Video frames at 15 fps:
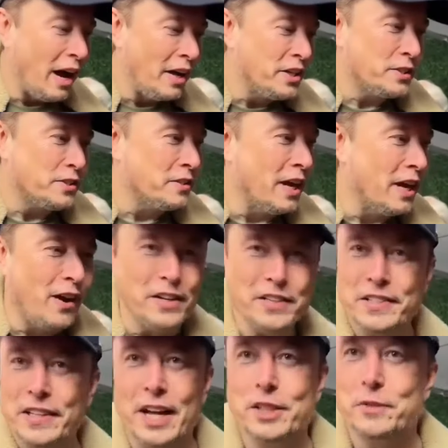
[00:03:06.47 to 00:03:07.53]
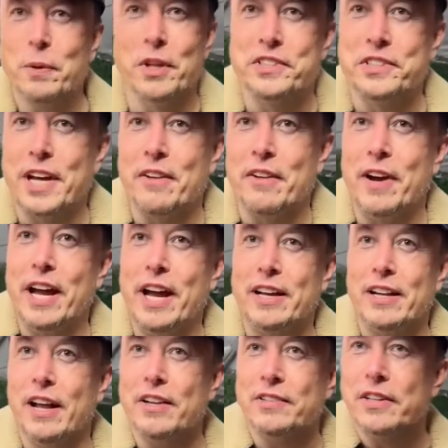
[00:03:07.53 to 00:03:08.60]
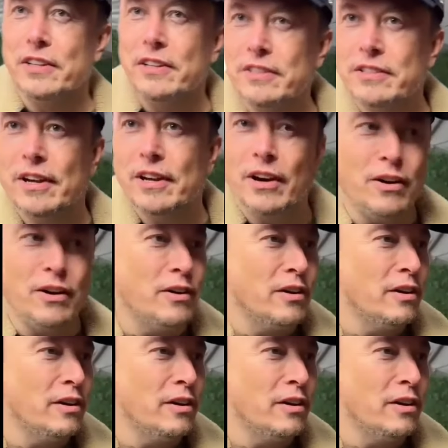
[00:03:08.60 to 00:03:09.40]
I just, honestly, I just pulled this out of my closet, so.